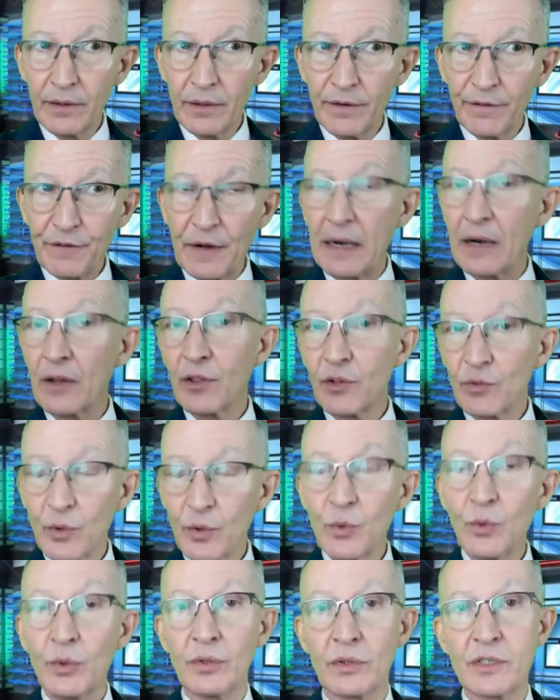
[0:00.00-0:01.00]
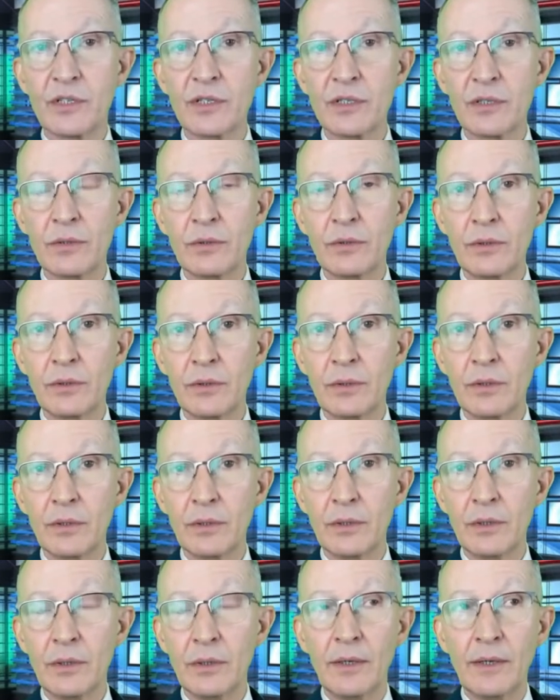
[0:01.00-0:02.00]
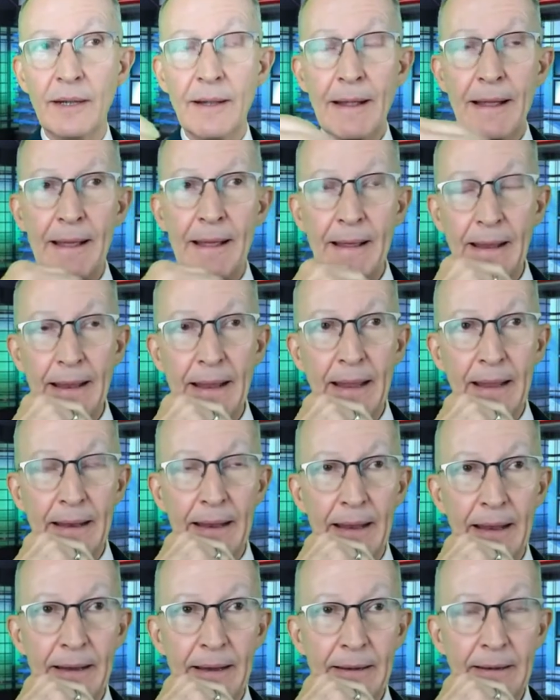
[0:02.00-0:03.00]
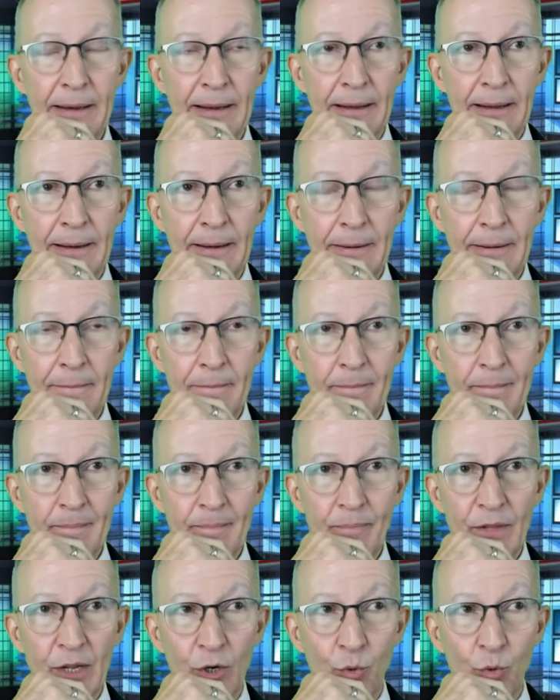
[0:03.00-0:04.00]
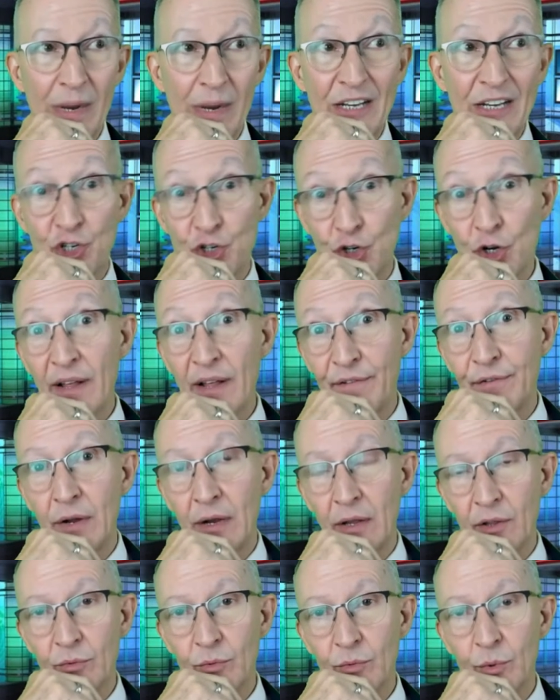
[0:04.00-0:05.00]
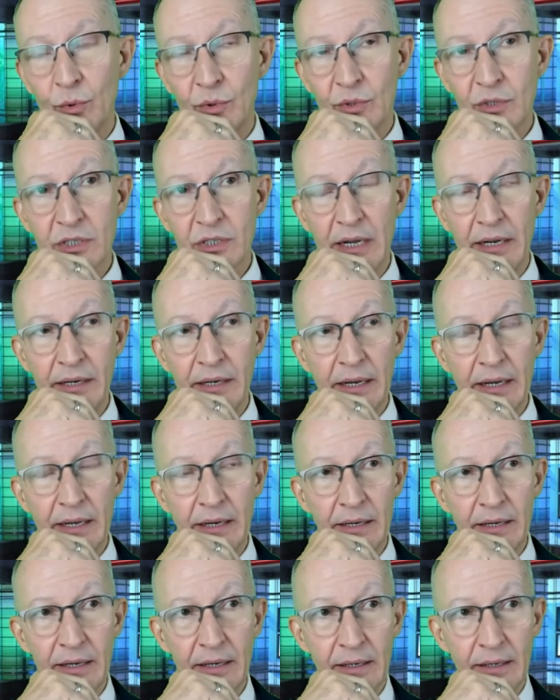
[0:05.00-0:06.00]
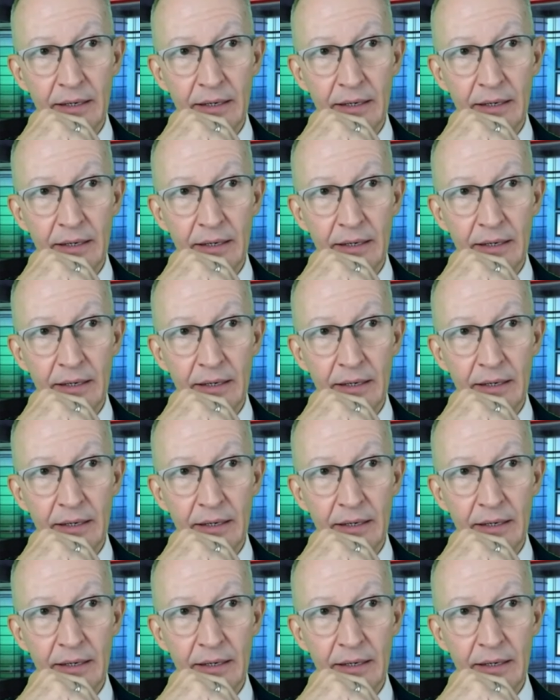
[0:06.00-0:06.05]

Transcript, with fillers: follow the rules? And, and, and, and, or when should I follow the rules? And, and,